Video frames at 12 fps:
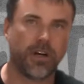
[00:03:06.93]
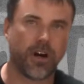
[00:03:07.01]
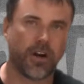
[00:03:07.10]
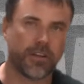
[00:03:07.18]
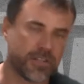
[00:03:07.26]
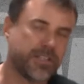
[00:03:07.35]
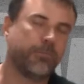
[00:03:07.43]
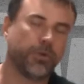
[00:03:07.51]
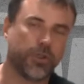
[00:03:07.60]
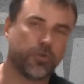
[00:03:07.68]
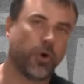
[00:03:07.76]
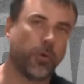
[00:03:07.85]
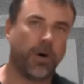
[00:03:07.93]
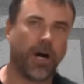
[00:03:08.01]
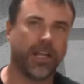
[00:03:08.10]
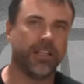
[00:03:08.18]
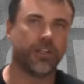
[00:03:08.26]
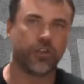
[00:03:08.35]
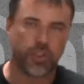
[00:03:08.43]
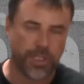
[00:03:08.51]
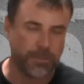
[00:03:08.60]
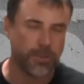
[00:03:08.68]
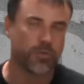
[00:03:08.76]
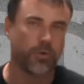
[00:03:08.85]
are the simplest robot and the
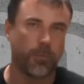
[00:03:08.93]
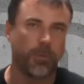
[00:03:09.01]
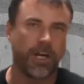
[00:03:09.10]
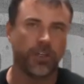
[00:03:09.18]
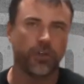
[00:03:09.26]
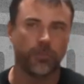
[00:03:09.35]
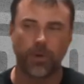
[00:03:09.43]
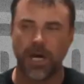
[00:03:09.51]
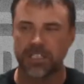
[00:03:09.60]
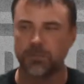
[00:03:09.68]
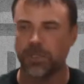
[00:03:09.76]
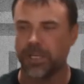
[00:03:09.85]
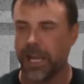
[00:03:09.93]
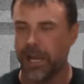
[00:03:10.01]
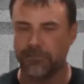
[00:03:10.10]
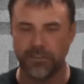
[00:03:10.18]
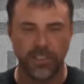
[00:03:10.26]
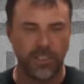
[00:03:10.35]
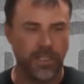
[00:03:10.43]
cheapest robot you could possibly have.